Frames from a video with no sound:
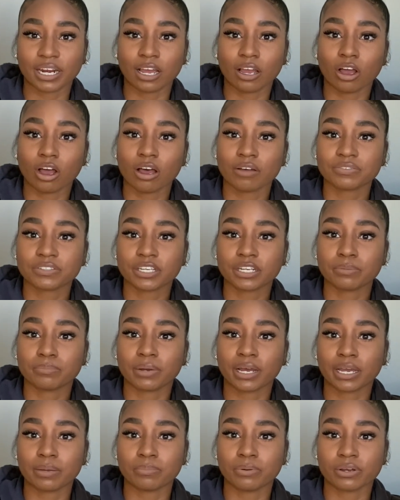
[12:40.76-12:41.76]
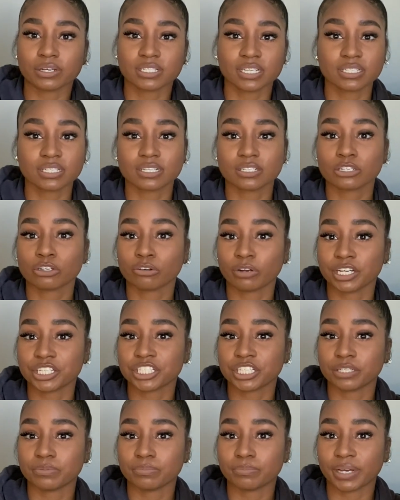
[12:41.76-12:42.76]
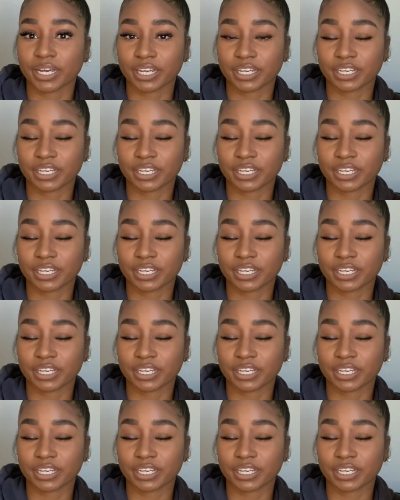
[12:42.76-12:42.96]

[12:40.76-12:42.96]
I often buy books. This is Crush It by